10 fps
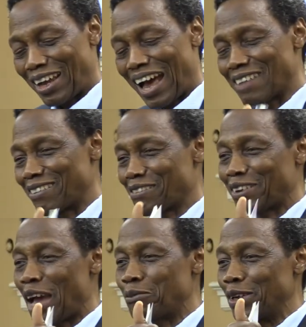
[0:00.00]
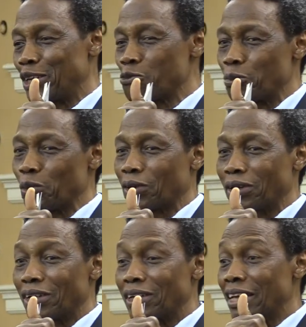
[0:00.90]
as described in this book,
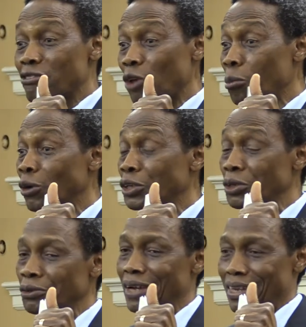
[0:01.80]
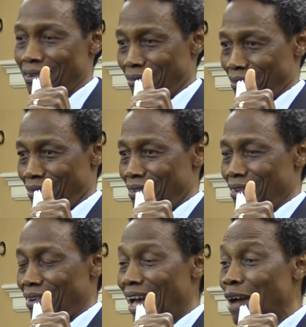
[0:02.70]
the stubborn children,
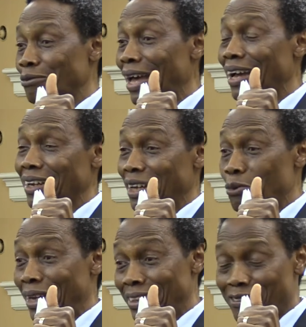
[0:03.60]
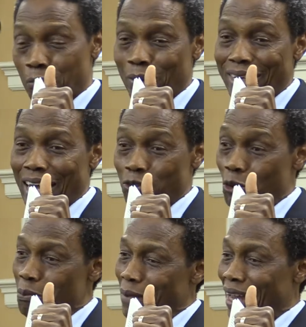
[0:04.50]
after they were disciplined at
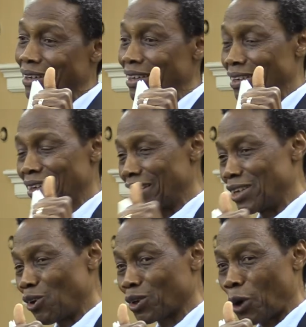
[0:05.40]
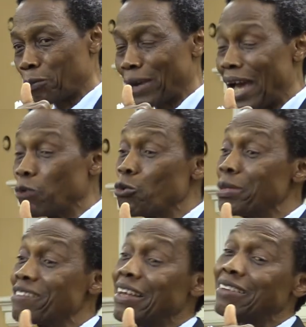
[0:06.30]
home and they did not comply, would
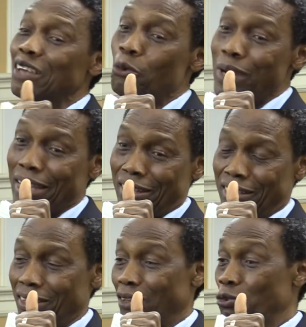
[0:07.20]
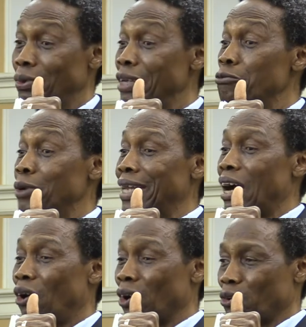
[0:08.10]
be sent away to live with
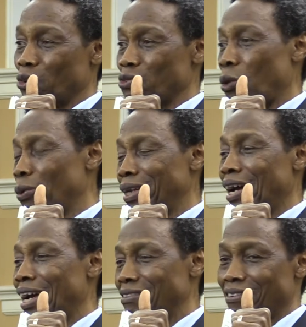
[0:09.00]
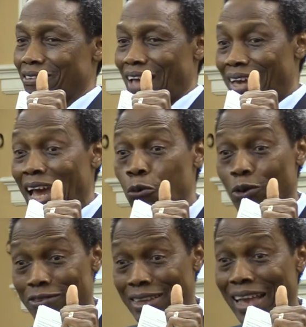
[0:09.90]
their uncles or with their aunties. And I
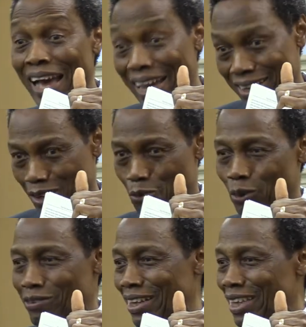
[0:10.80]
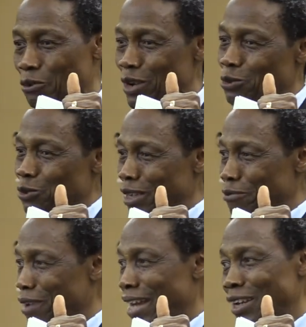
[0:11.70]
was sent away to
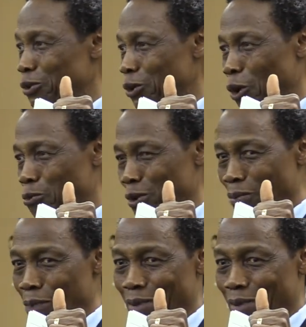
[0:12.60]
live. I didn't grow up with my